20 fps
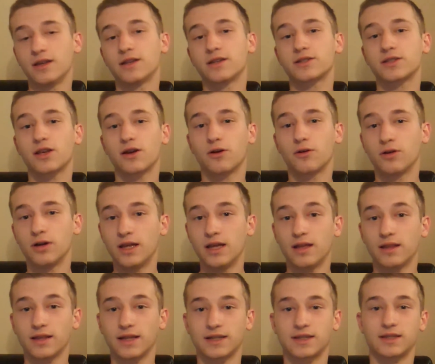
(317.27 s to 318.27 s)
So,
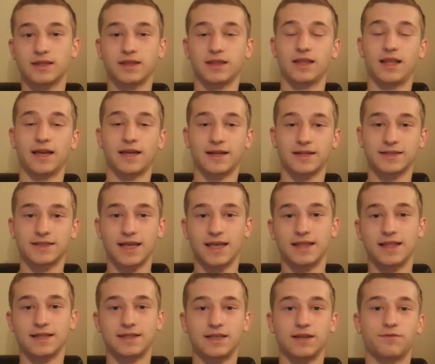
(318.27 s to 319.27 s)
like I
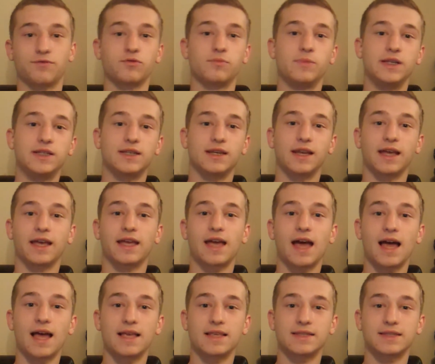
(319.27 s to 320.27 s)
said, that's it for me today,
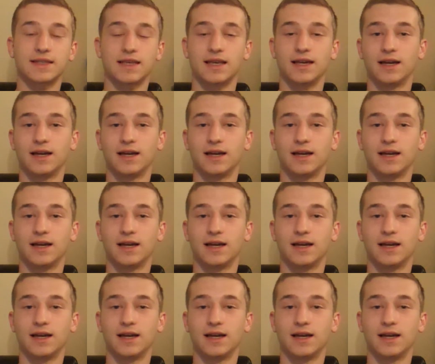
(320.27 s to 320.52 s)
guys.